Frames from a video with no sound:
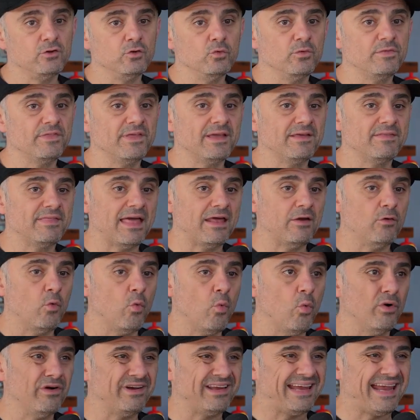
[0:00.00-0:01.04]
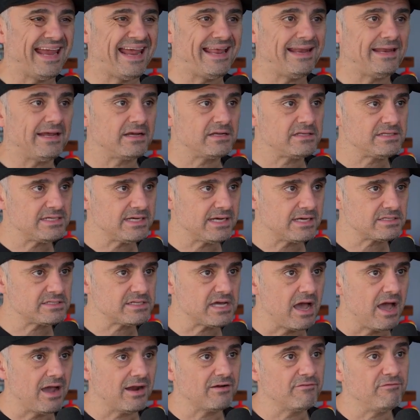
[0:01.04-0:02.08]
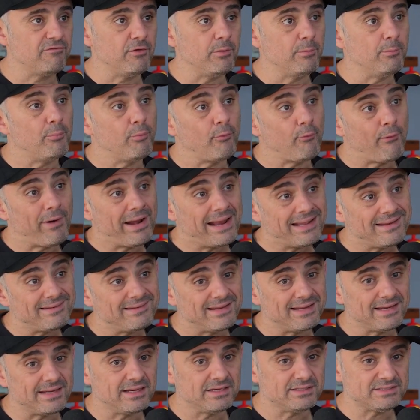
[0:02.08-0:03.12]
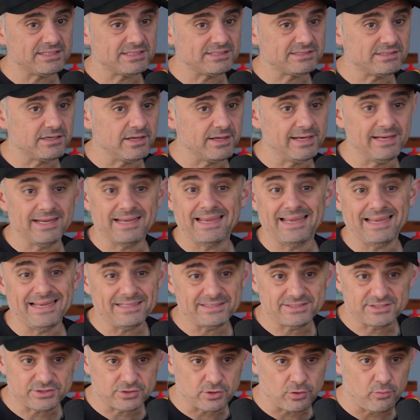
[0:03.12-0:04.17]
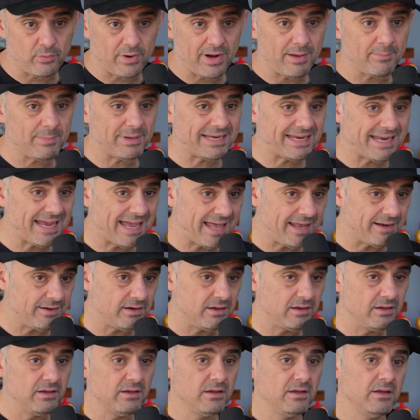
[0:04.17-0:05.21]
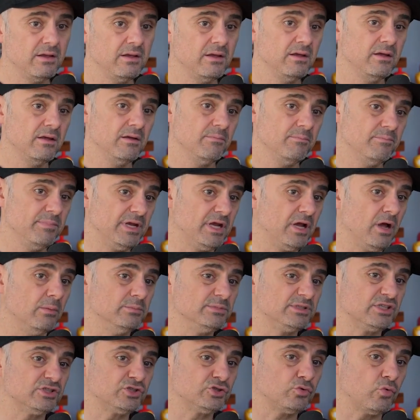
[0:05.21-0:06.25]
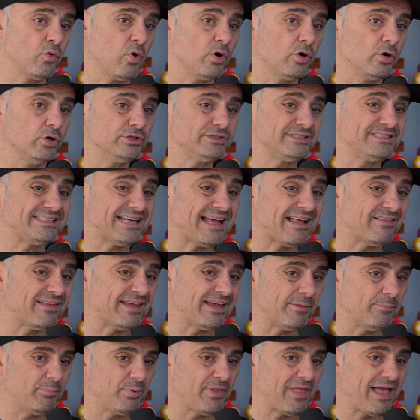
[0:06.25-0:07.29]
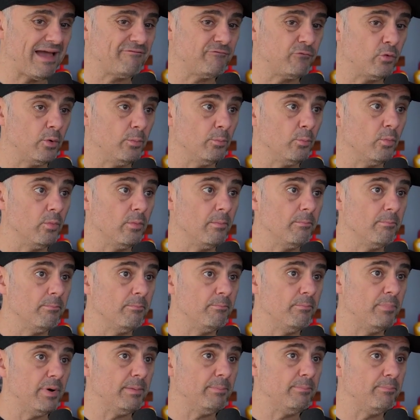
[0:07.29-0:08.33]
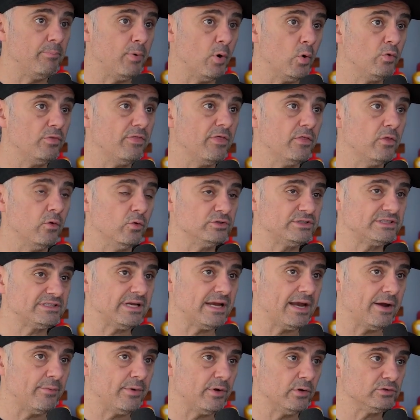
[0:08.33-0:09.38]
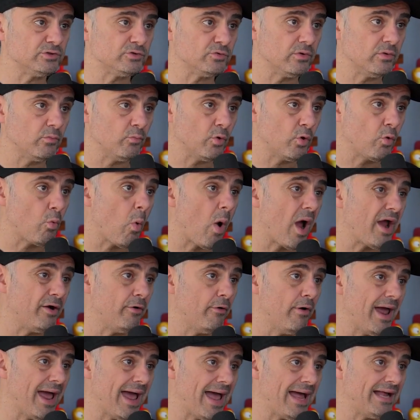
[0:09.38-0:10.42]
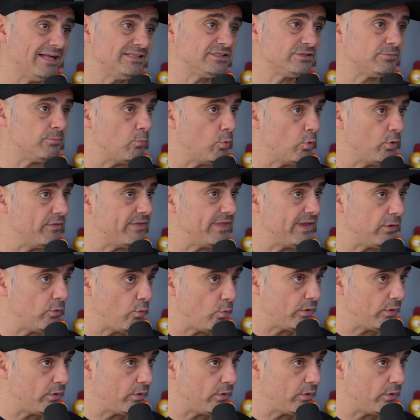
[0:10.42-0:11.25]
do think that organic TikTok for branding is exciting. Instagram, again, becomes a stronger selling platform, but both of those scenarios require ads more than